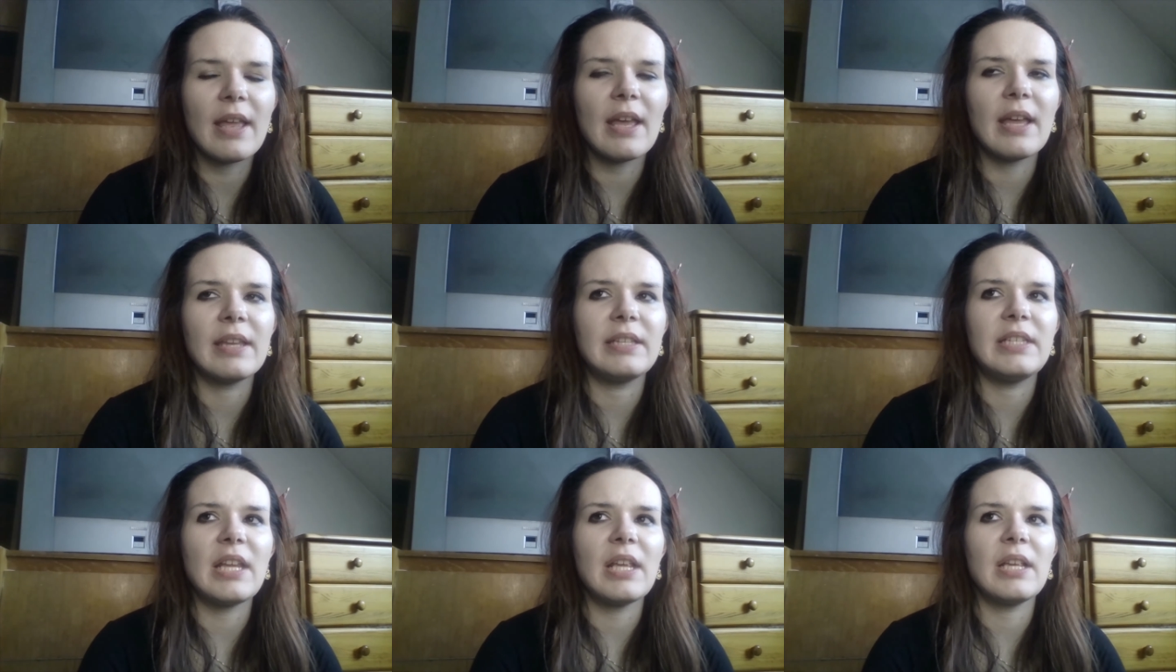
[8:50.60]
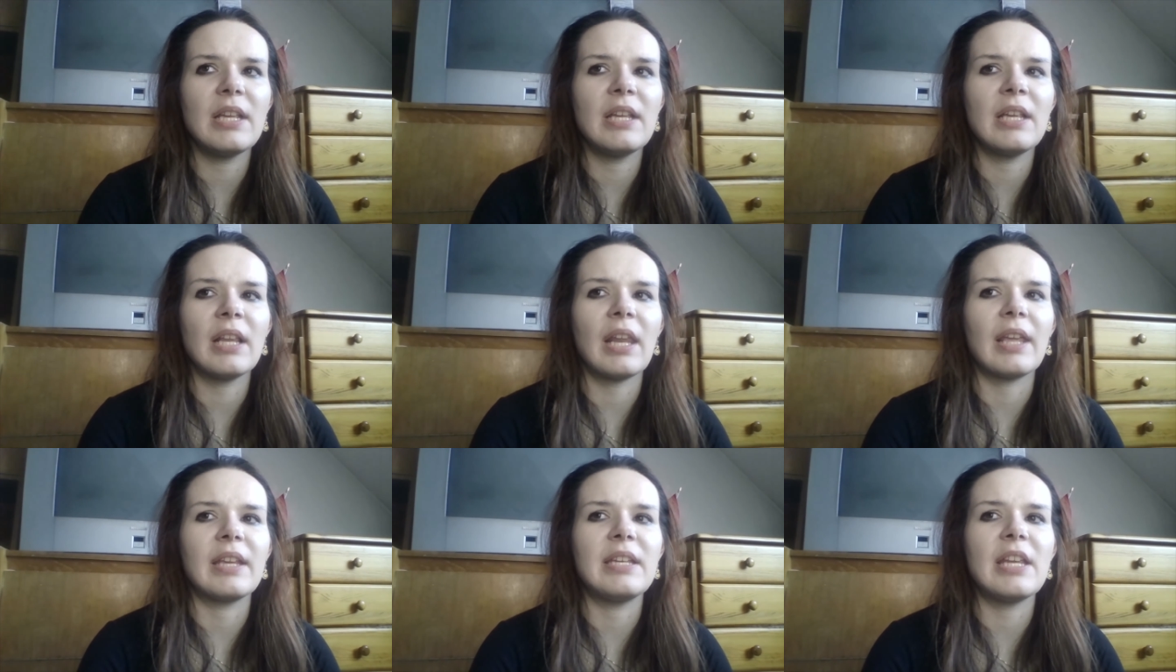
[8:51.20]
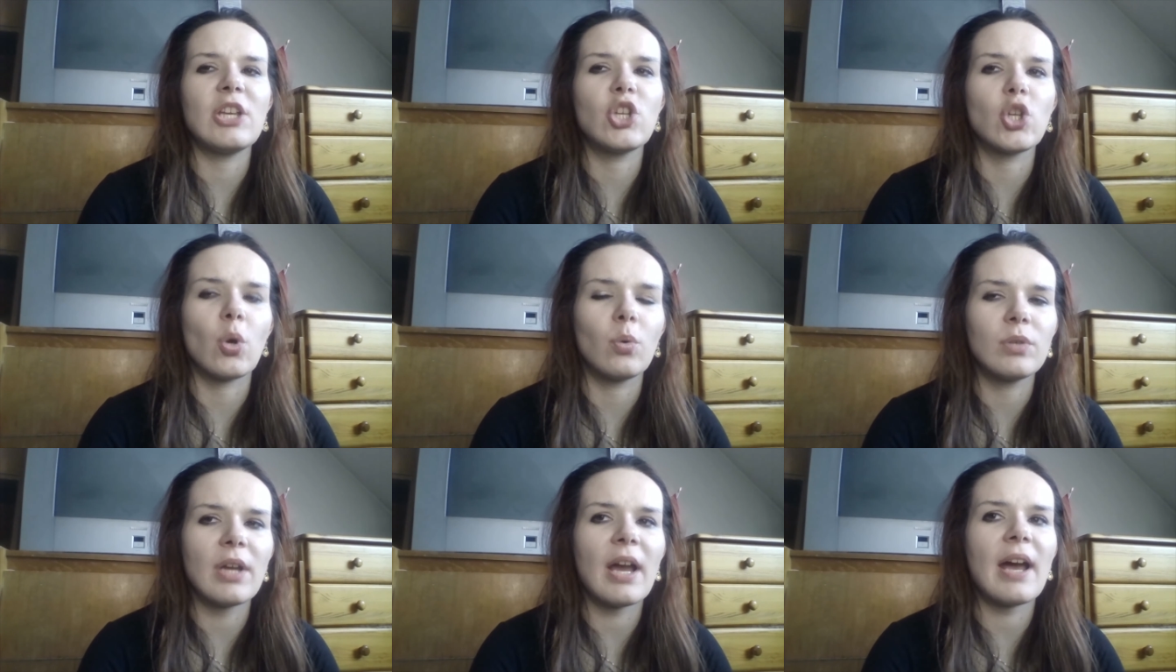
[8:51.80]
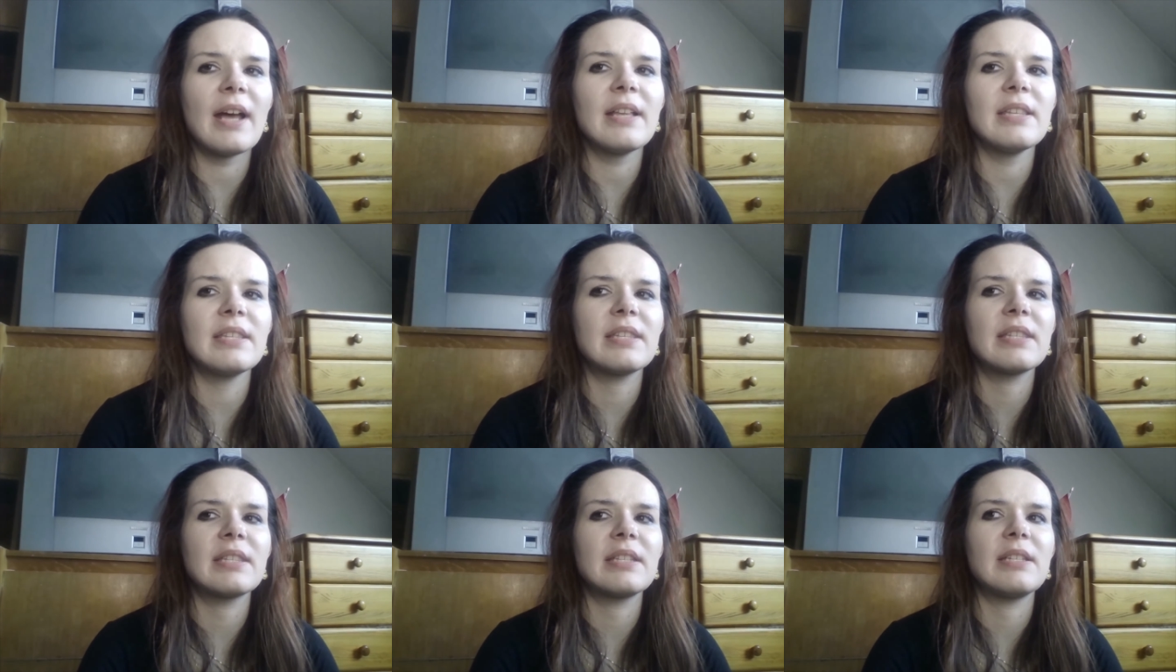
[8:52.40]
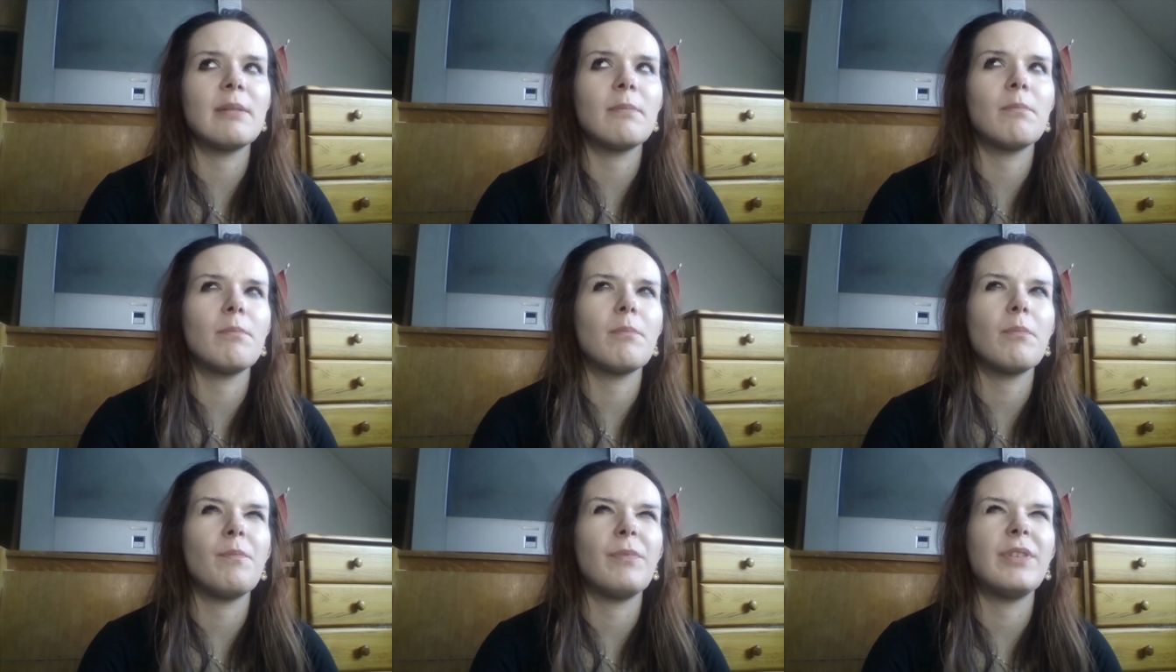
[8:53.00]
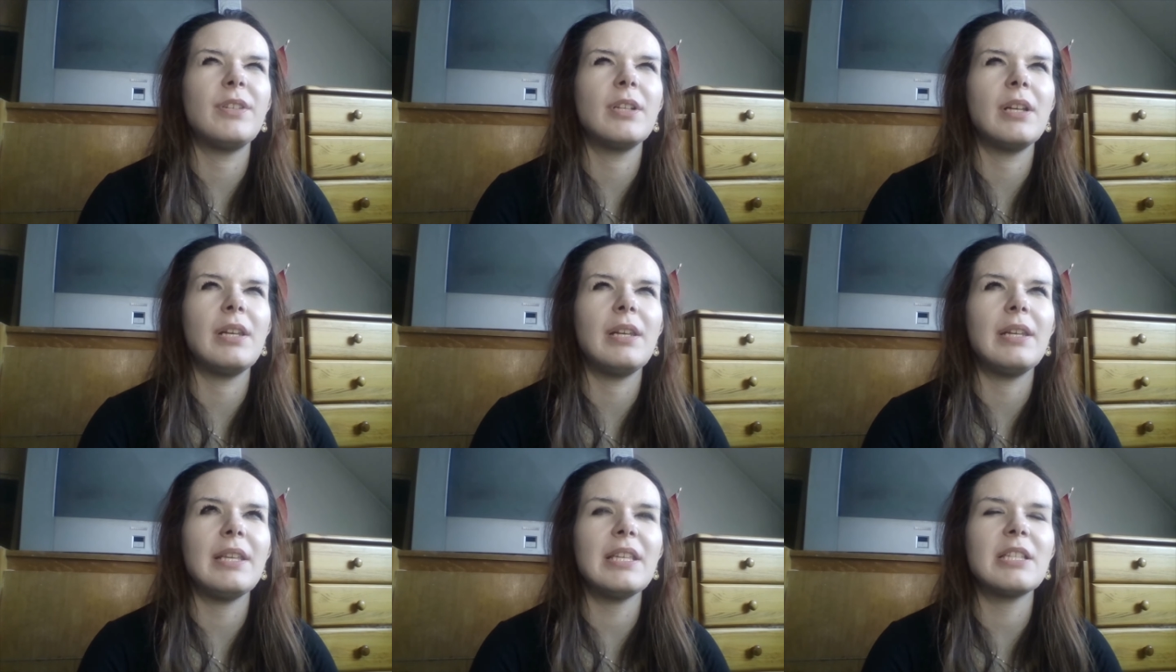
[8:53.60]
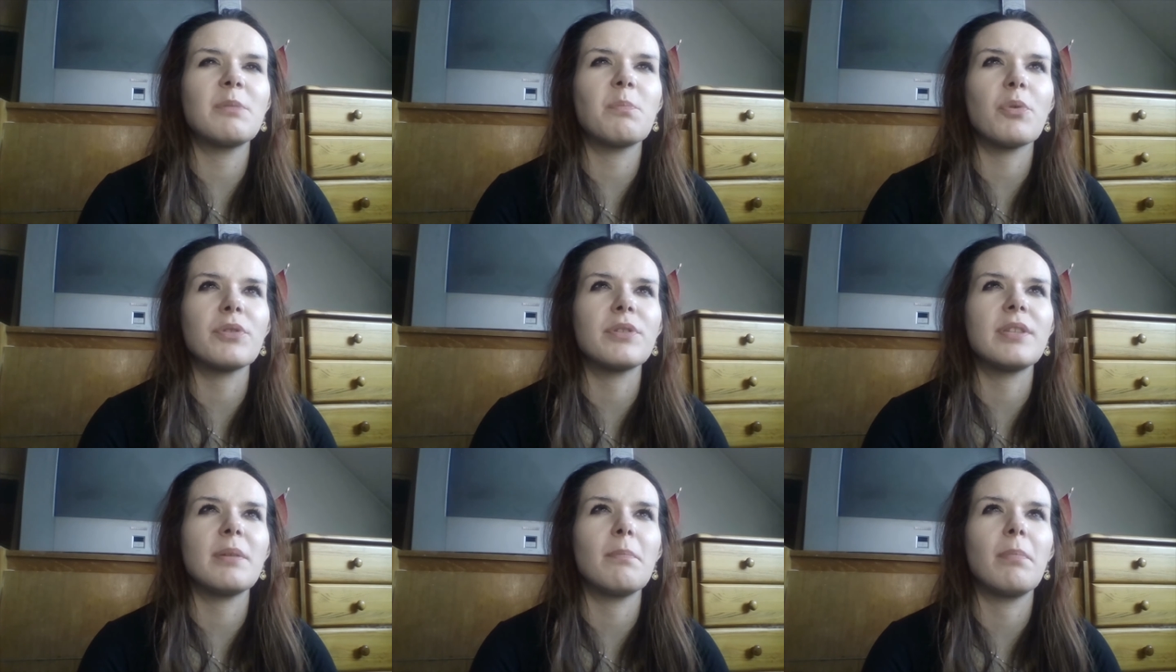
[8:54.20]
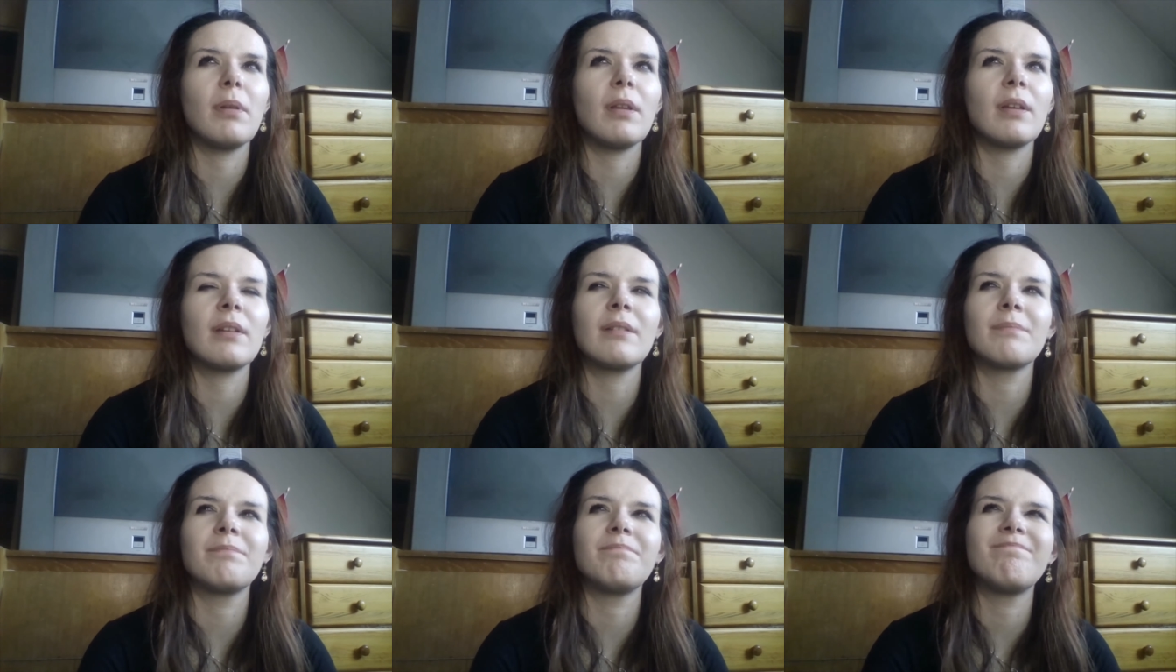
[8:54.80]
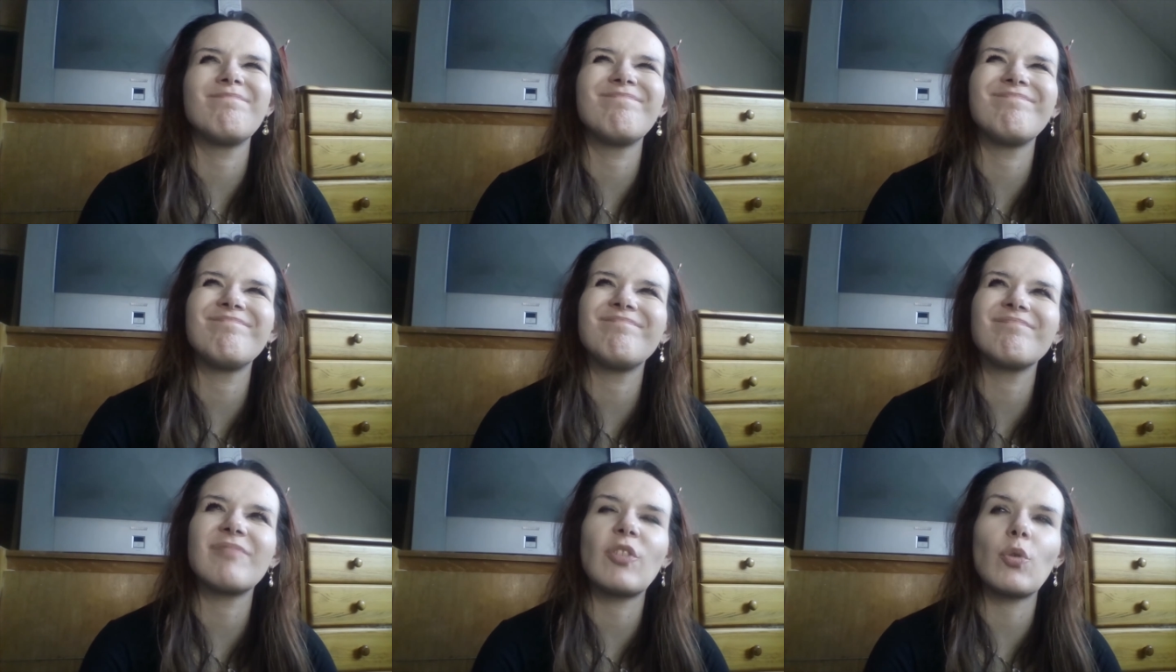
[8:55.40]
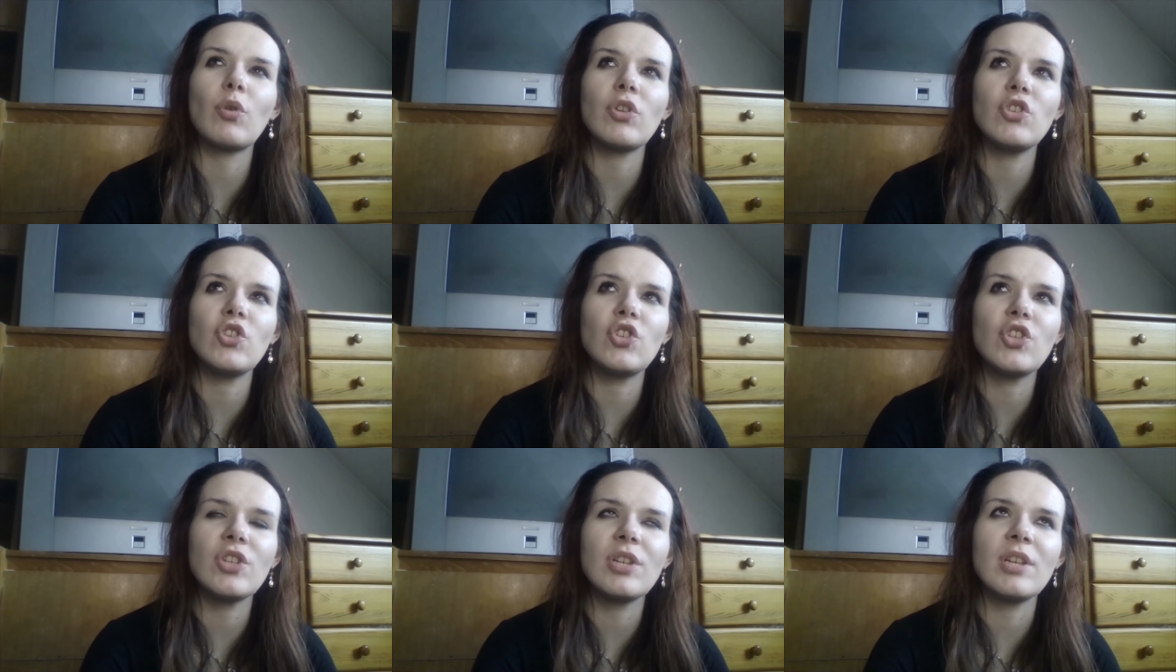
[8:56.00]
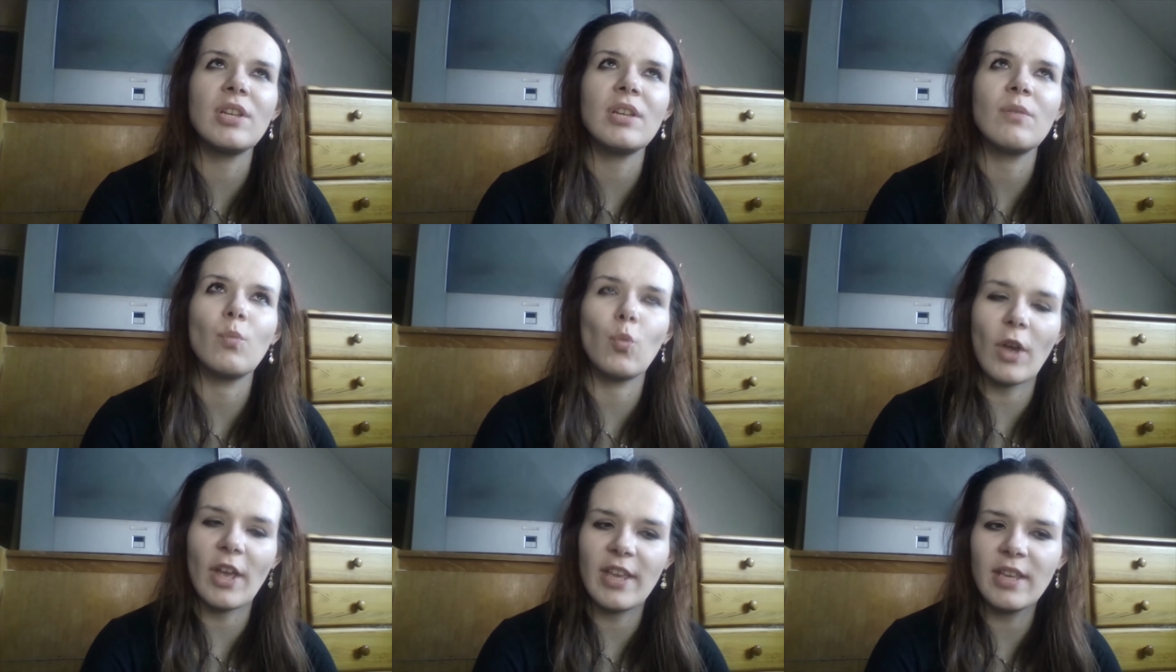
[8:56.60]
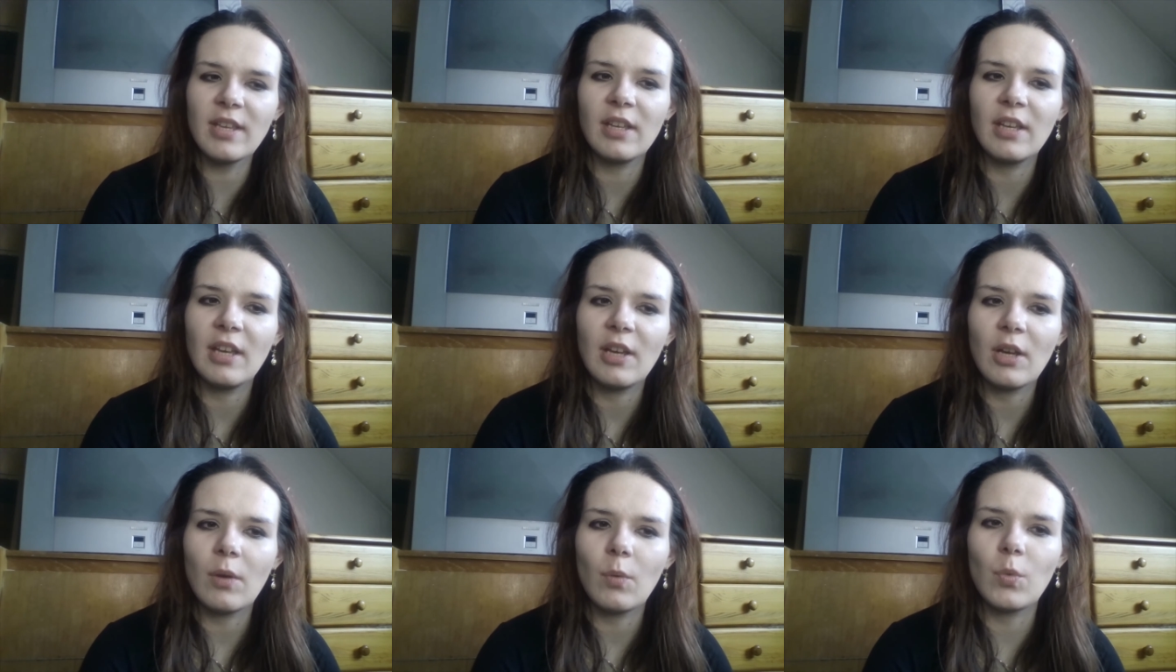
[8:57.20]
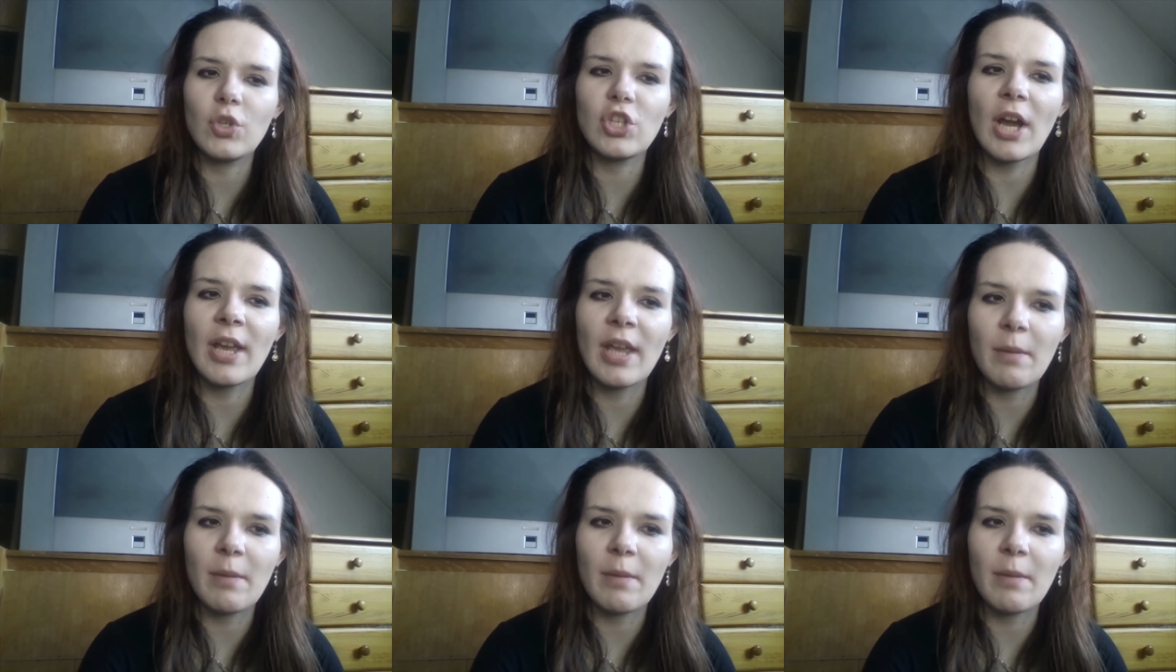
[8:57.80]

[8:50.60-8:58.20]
They showed us the least possible cringy way, which I